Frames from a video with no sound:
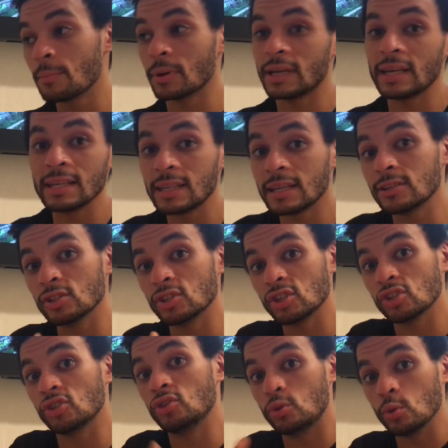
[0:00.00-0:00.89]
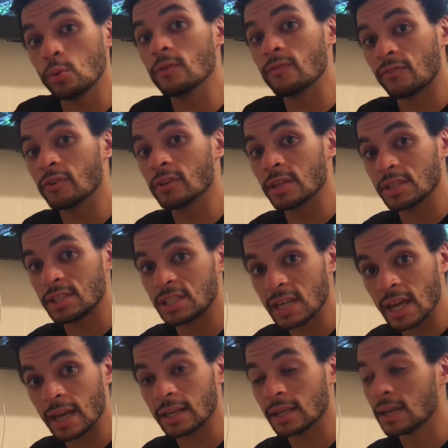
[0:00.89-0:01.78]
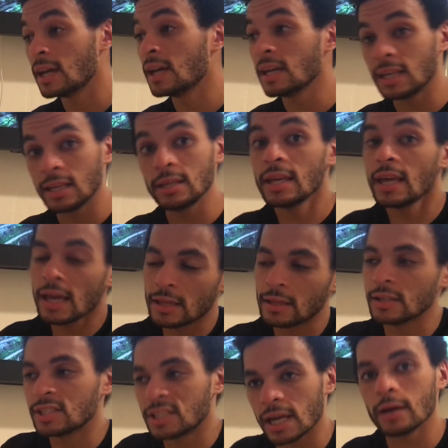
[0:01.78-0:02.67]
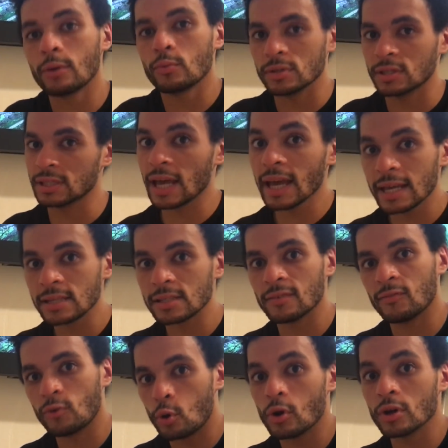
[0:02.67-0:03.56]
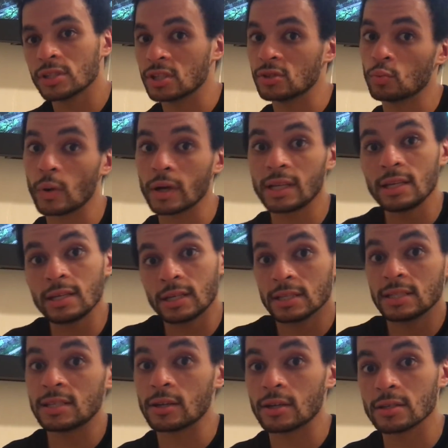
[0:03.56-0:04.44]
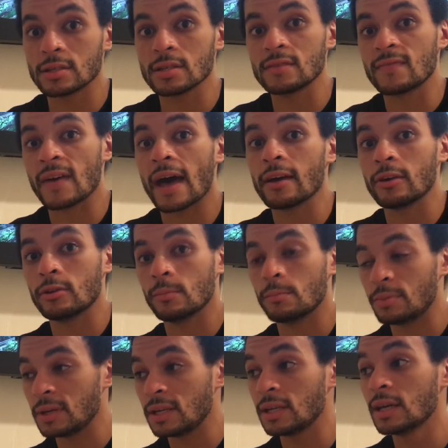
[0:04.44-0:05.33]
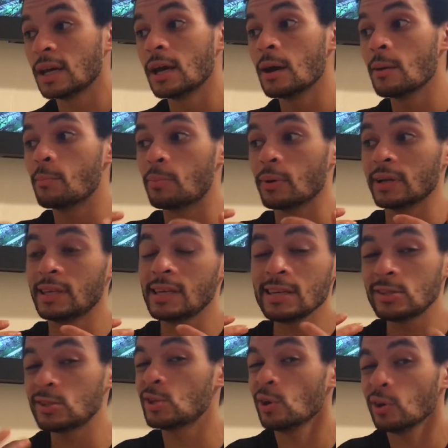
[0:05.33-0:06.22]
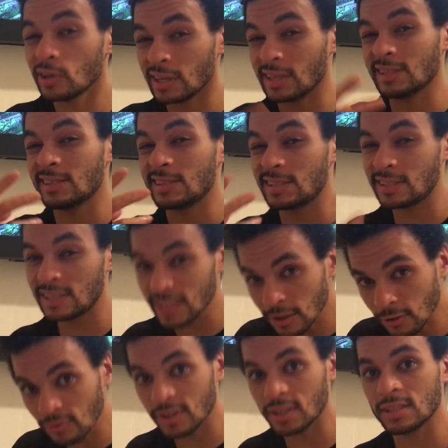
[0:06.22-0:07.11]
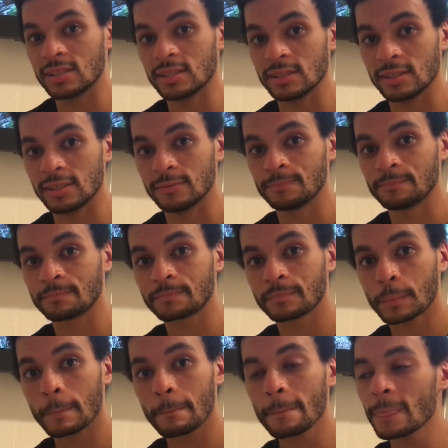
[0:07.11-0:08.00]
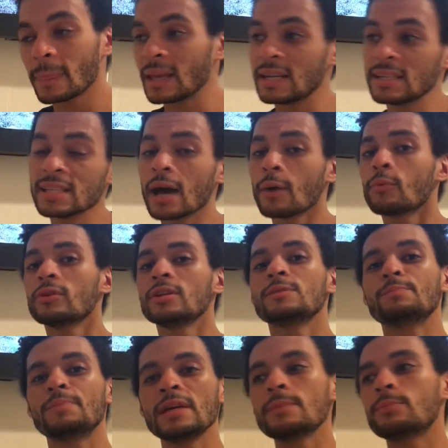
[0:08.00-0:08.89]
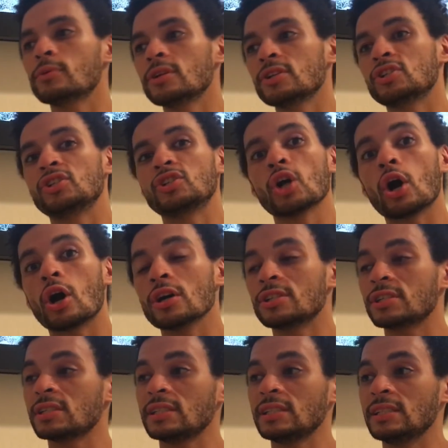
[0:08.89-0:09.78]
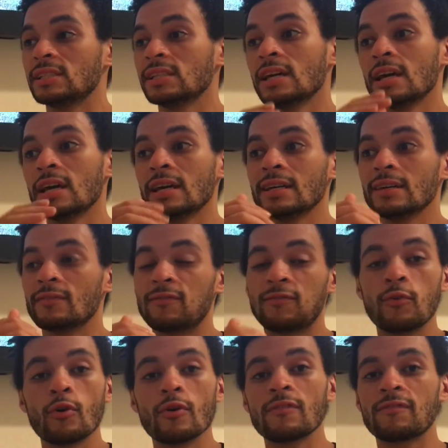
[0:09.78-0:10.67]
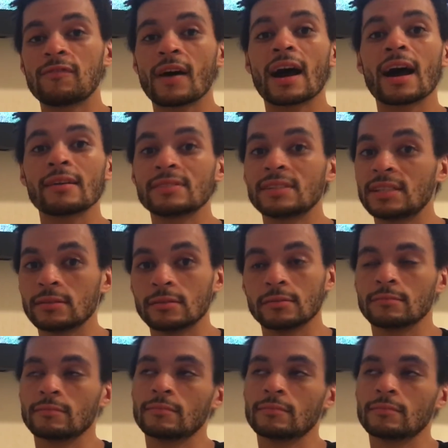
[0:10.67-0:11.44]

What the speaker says: but he didn't just do it for the check. The check was nice. Of course, it's what he considers his value to be, but he took it seriously. He's not one of these people that's charging these 4, 5,